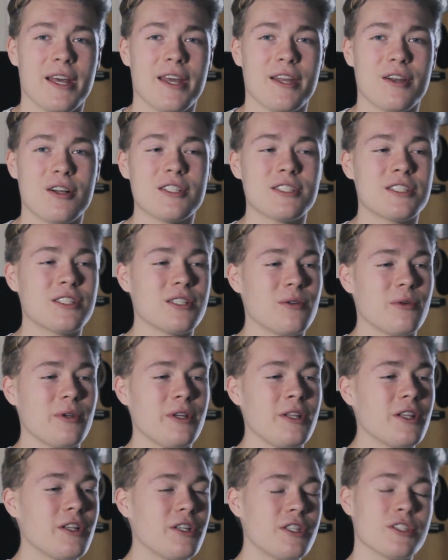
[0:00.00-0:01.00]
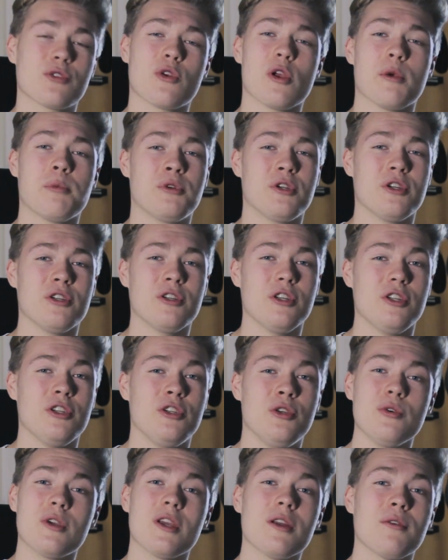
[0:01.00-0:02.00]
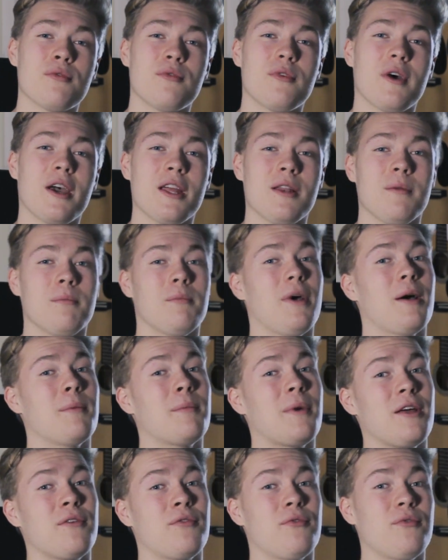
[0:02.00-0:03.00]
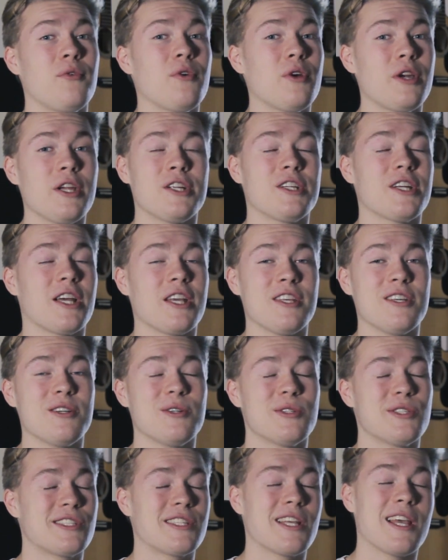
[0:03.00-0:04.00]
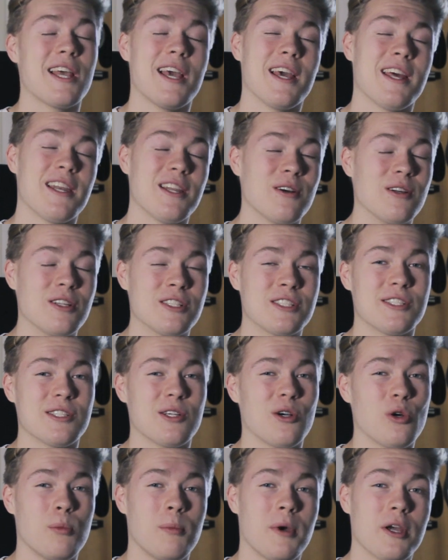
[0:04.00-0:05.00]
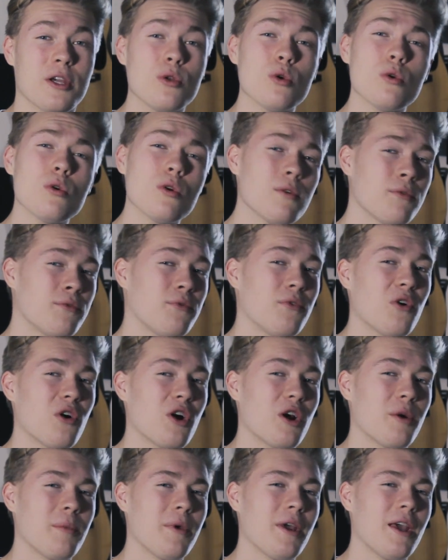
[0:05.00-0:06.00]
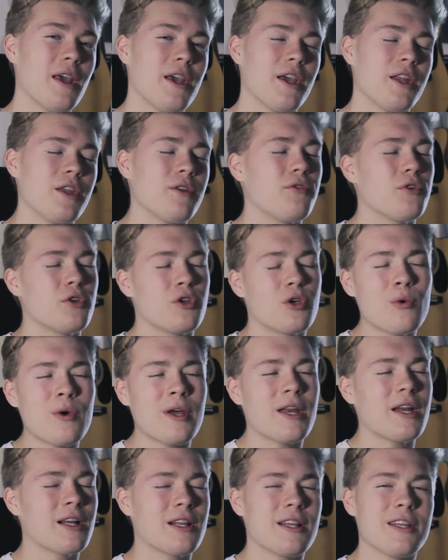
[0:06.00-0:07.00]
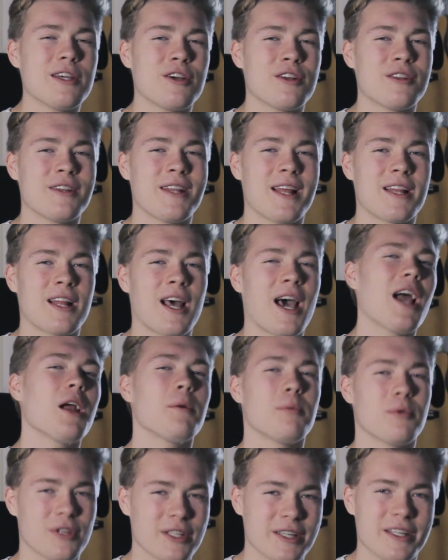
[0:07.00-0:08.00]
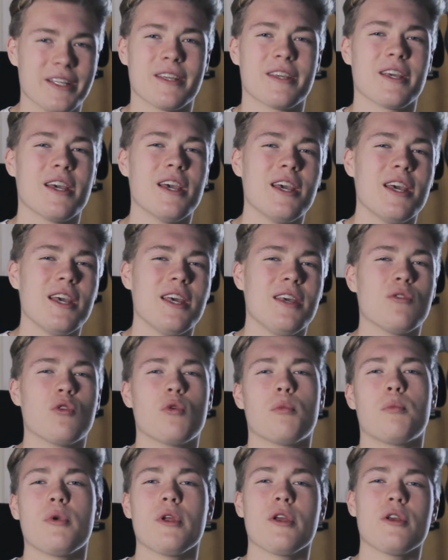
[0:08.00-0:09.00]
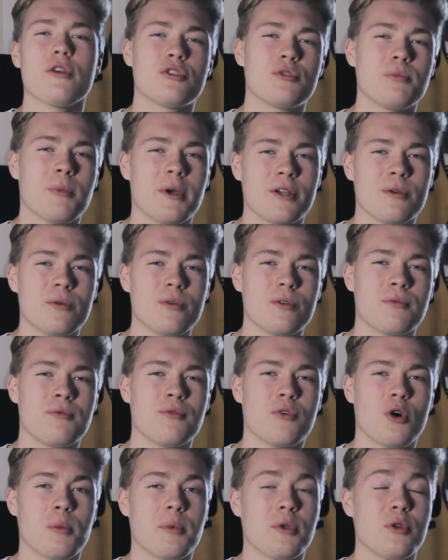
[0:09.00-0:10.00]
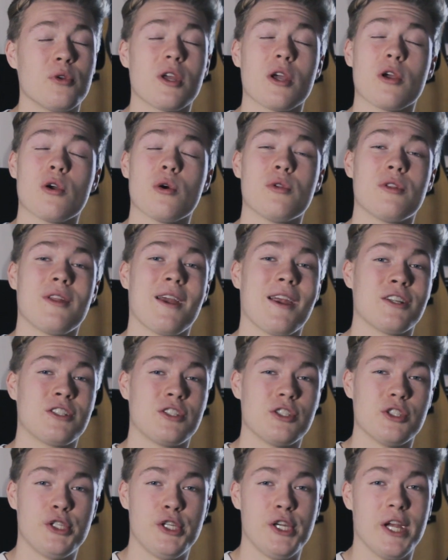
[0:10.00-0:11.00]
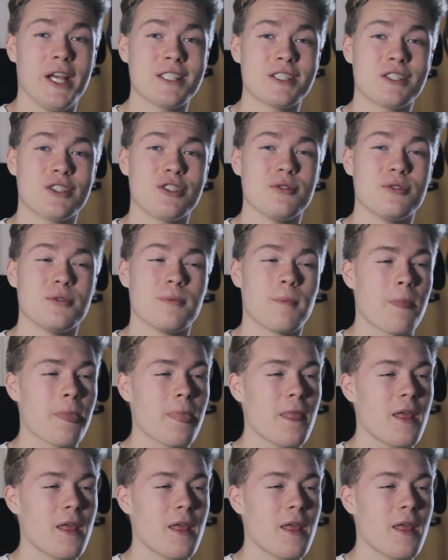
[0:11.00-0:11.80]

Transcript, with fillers: And also in the description you can find my footage I used and also my Google form, and if you go ahead and click on that hyperlink, it will bring you to my Google form and you can go there, suggest to